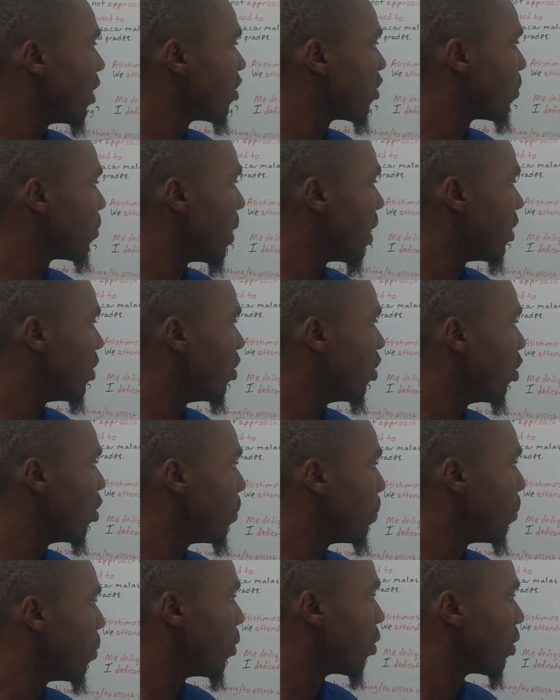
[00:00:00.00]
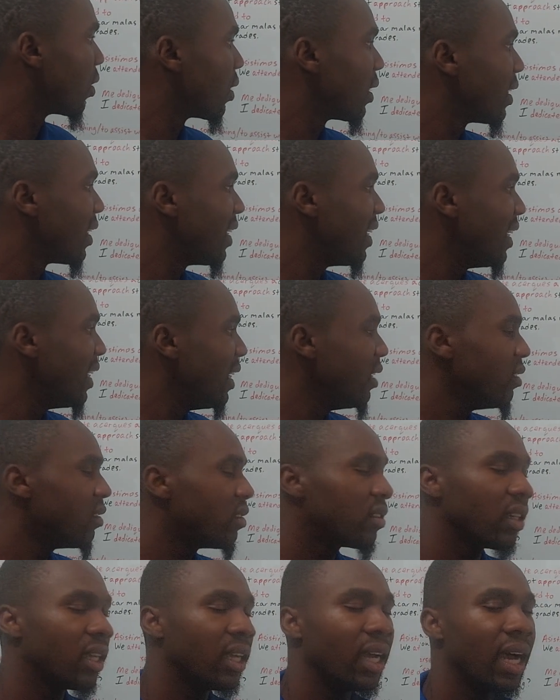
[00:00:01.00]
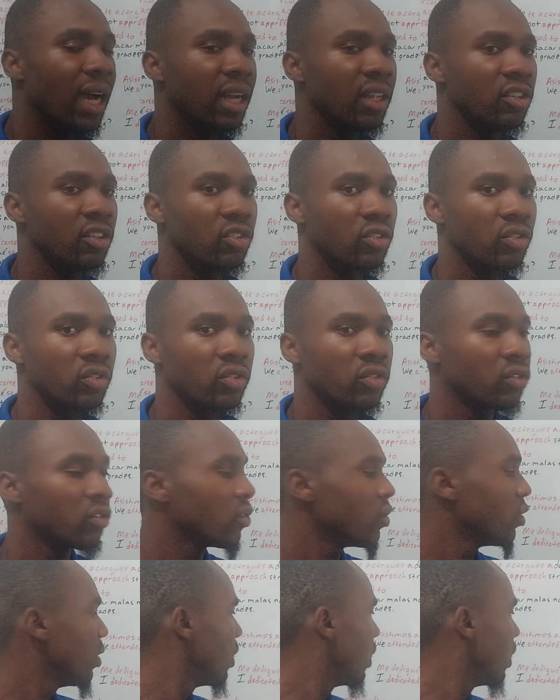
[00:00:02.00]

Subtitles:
español por 15 años.